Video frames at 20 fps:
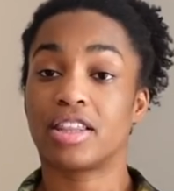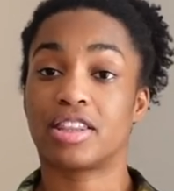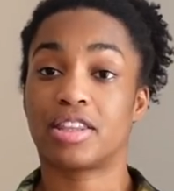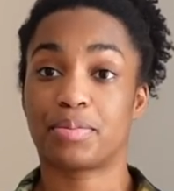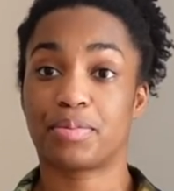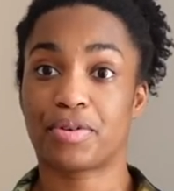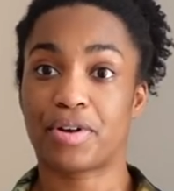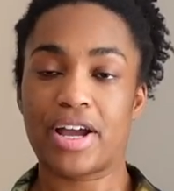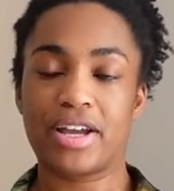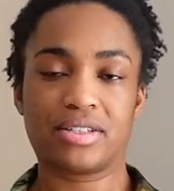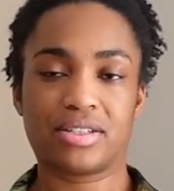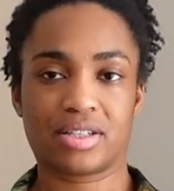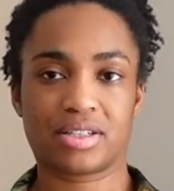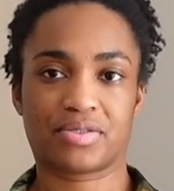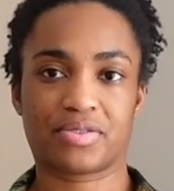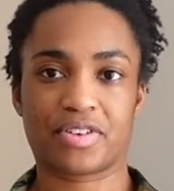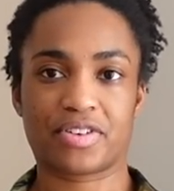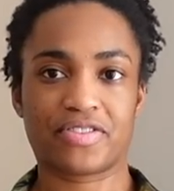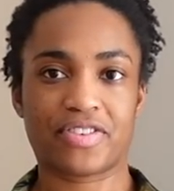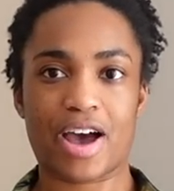The
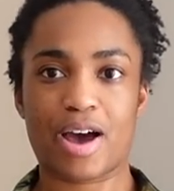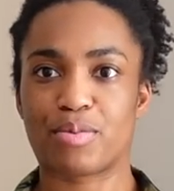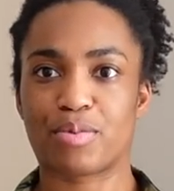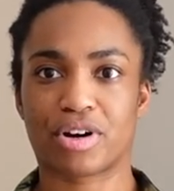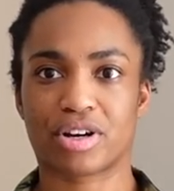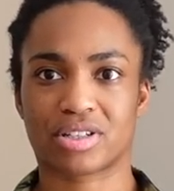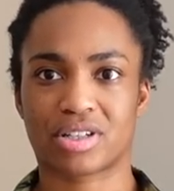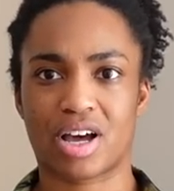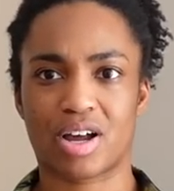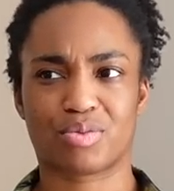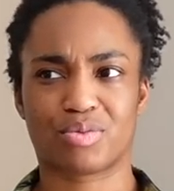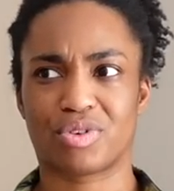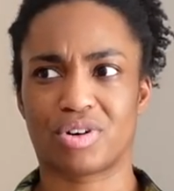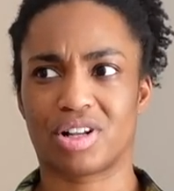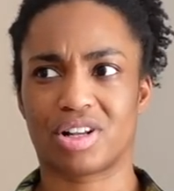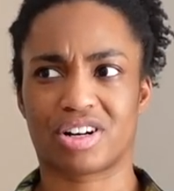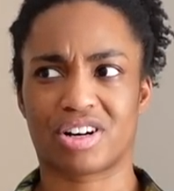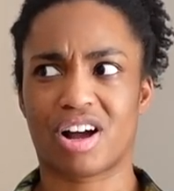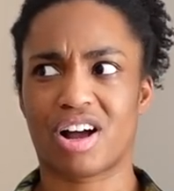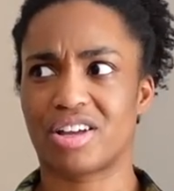prices for Fabworks on
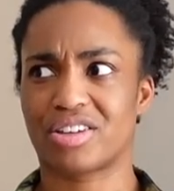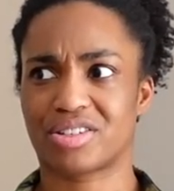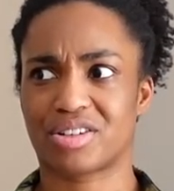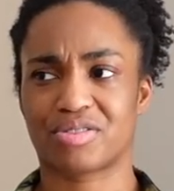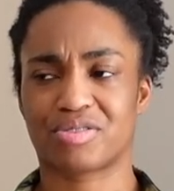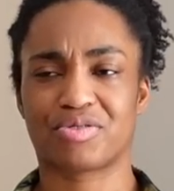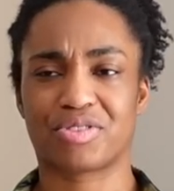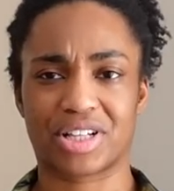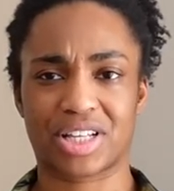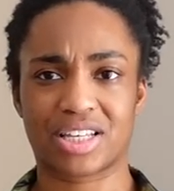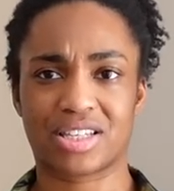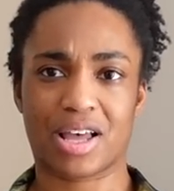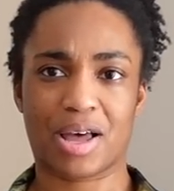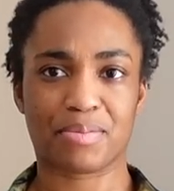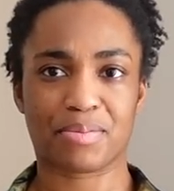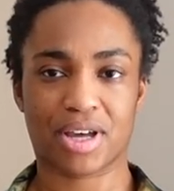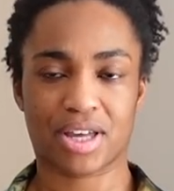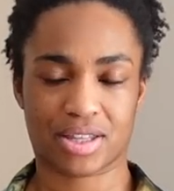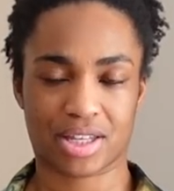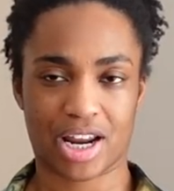wool are also really
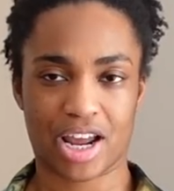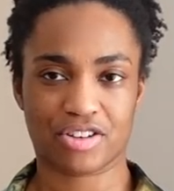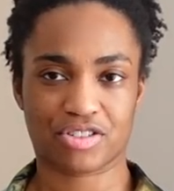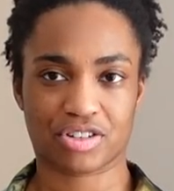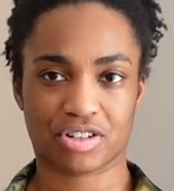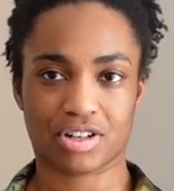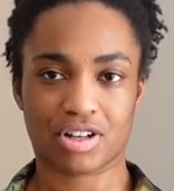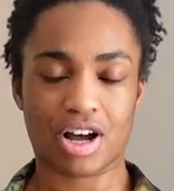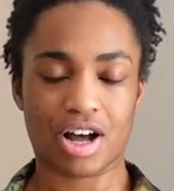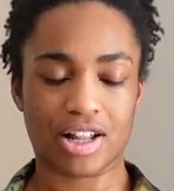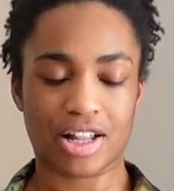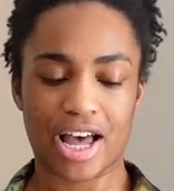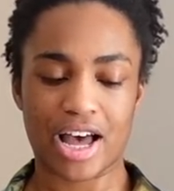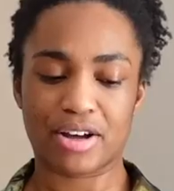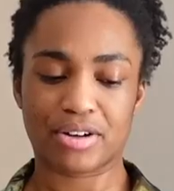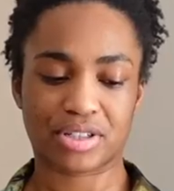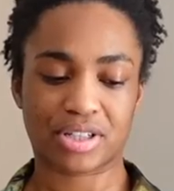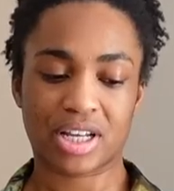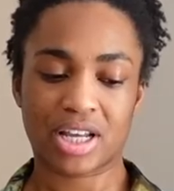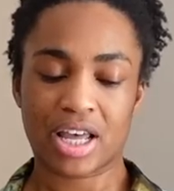something that I should call
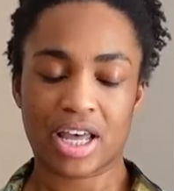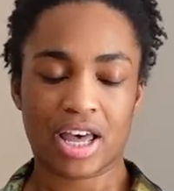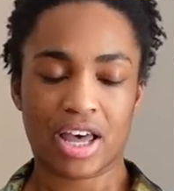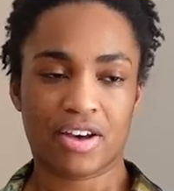out.